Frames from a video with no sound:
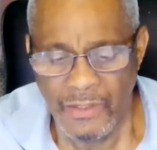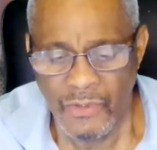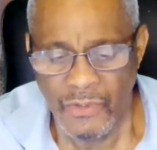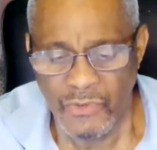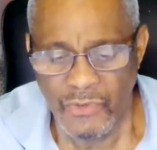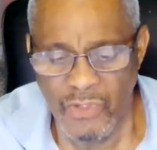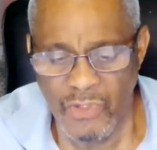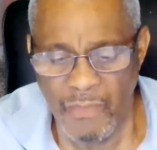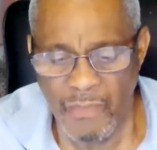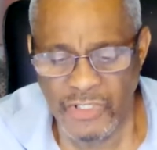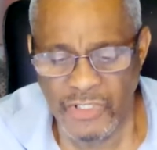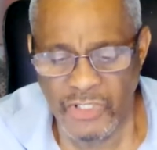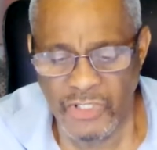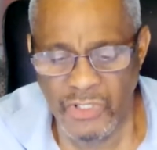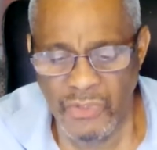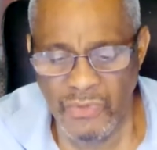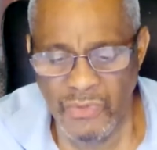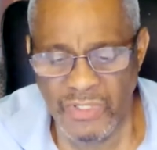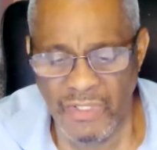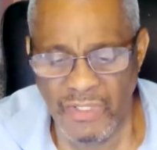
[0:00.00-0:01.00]
You must
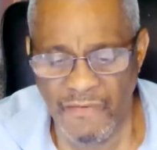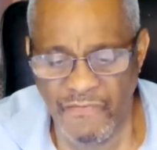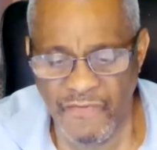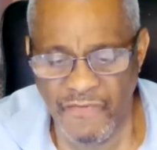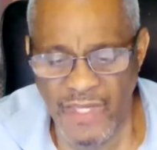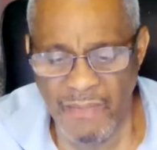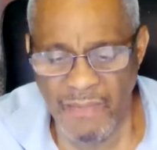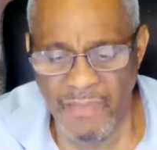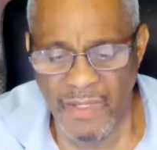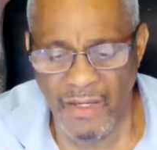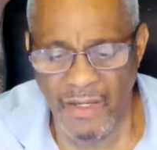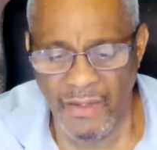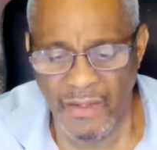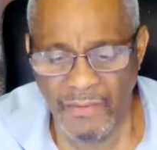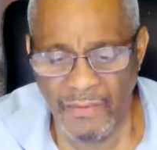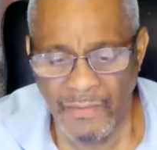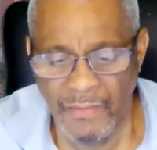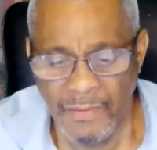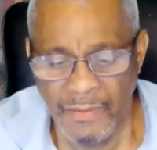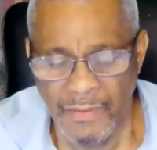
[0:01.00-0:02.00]
use the
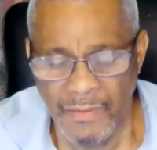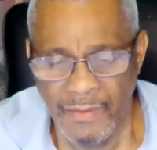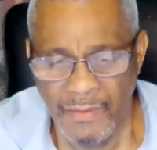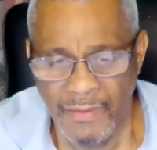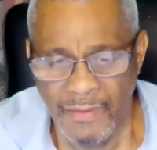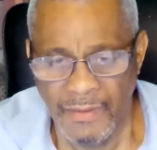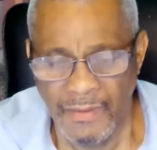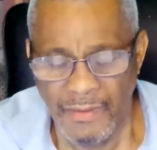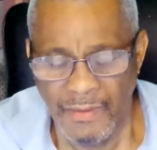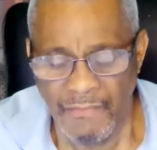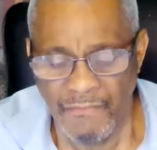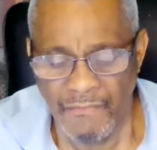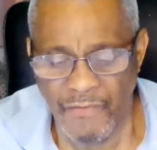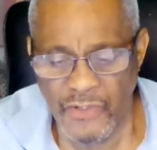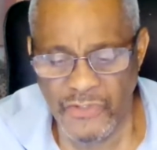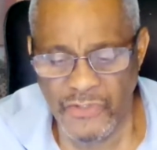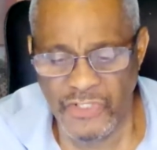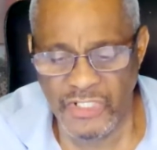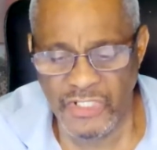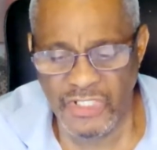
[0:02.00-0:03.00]
female
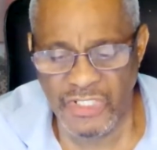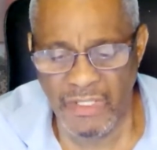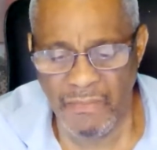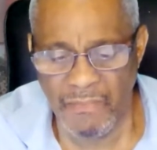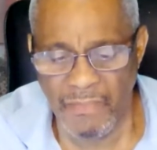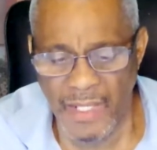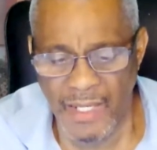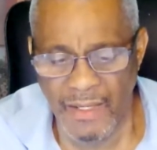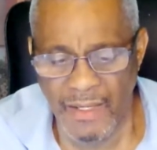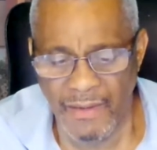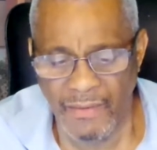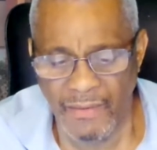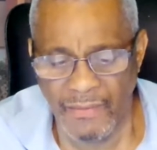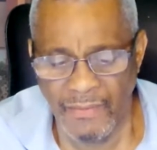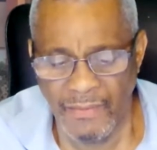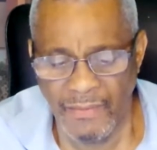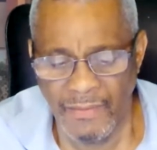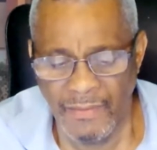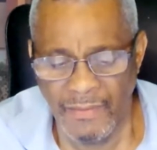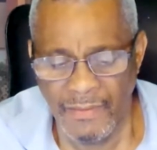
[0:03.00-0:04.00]
versus the
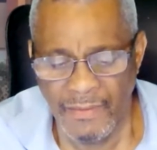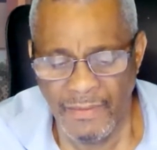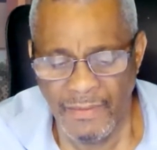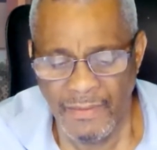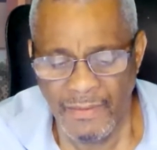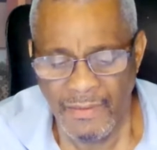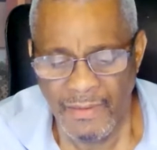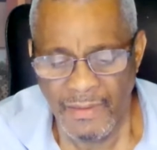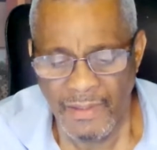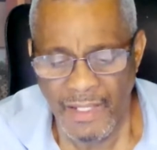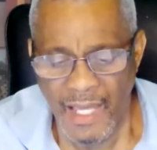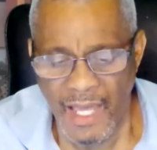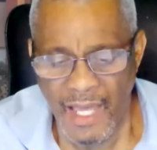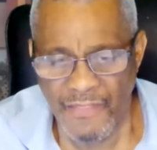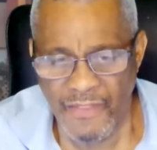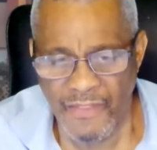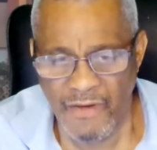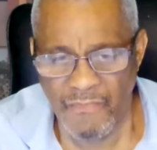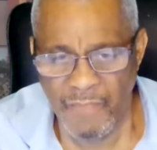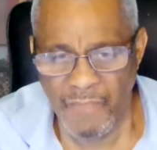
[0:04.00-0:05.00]
male,
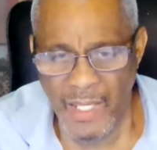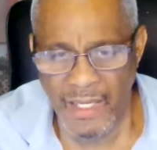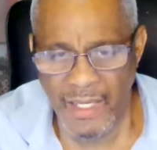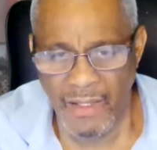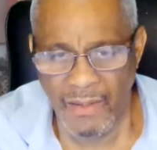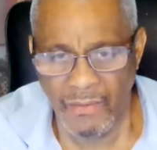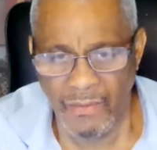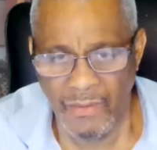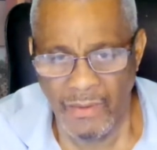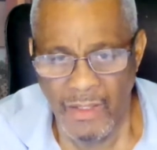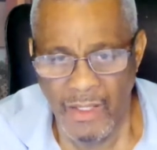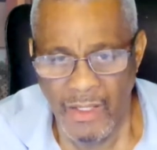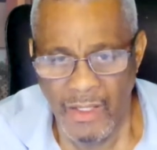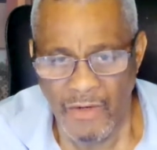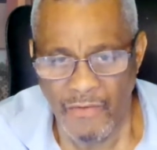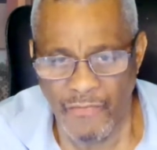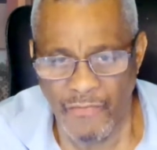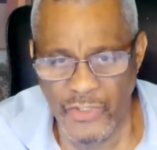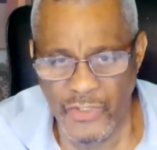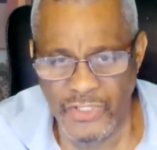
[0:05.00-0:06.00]
and the male
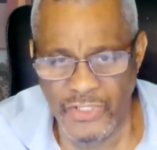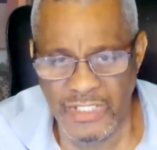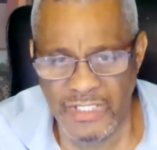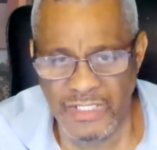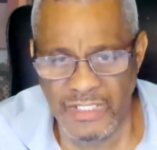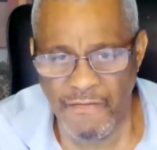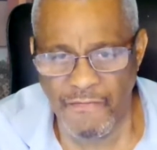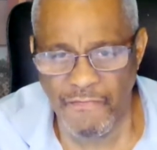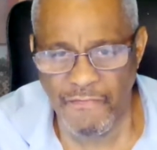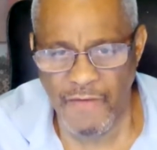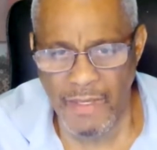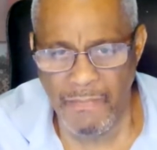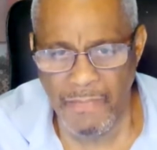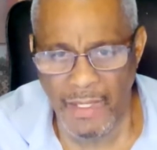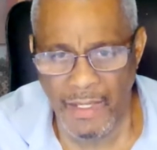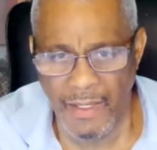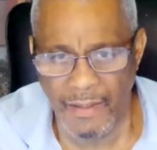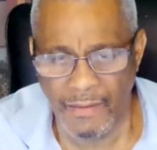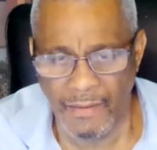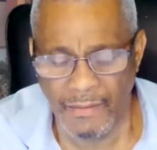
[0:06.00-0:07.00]
versus the
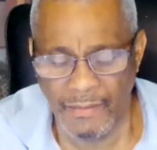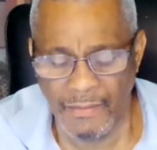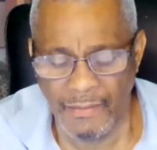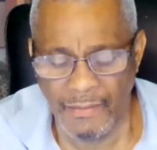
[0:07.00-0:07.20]
female.